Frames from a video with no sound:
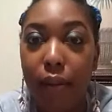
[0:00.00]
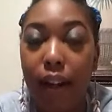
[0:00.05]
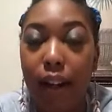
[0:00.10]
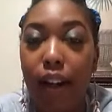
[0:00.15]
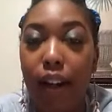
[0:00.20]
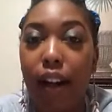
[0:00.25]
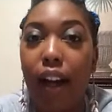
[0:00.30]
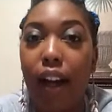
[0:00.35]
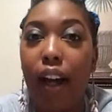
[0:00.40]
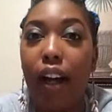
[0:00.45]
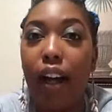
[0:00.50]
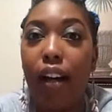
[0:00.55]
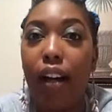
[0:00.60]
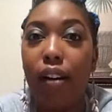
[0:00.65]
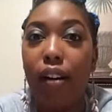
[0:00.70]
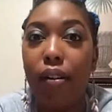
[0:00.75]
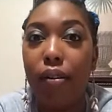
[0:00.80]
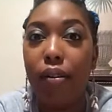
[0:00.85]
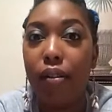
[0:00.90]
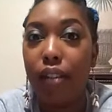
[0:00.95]
about
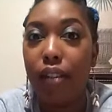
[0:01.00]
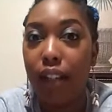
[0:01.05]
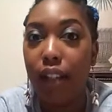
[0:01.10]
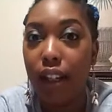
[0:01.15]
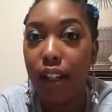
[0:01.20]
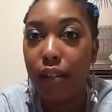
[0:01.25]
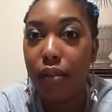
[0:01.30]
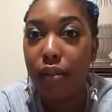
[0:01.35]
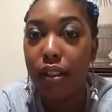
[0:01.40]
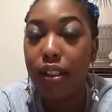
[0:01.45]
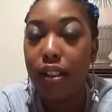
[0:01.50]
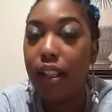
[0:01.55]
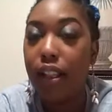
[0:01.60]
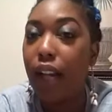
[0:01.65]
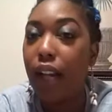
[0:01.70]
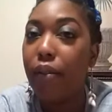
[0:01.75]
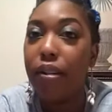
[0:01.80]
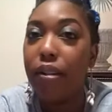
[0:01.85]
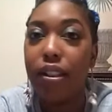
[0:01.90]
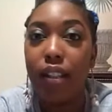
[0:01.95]
how they was
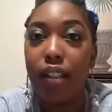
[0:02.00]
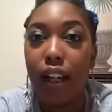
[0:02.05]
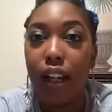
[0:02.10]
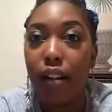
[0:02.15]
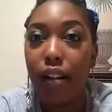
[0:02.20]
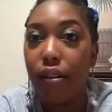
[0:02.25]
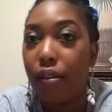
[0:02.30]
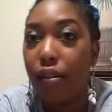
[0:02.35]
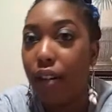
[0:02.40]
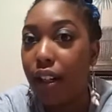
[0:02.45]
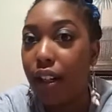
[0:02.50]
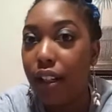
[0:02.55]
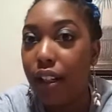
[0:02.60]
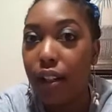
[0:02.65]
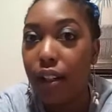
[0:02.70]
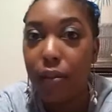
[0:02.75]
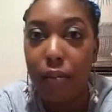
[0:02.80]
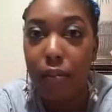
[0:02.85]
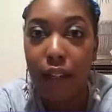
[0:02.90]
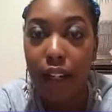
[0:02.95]
downgrading
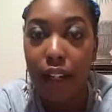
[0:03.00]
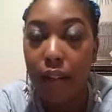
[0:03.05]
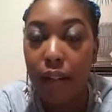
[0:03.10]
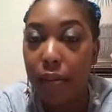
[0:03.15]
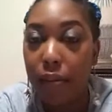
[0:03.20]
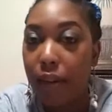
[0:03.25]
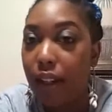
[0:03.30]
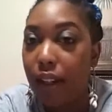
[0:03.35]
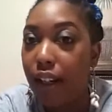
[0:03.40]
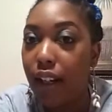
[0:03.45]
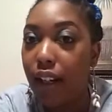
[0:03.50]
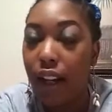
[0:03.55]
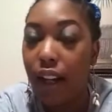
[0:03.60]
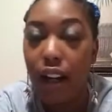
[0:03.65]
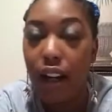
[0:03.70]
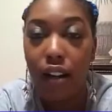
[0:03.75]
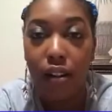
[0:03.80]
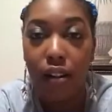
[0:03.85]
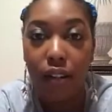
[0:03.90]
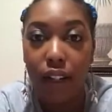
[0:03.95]
the black men and
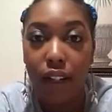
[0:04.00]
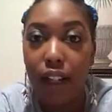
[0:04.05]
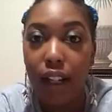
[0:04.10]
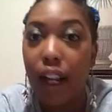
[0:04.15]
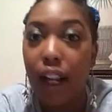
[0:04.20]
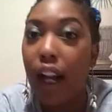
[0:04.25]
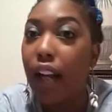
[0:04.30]
all that.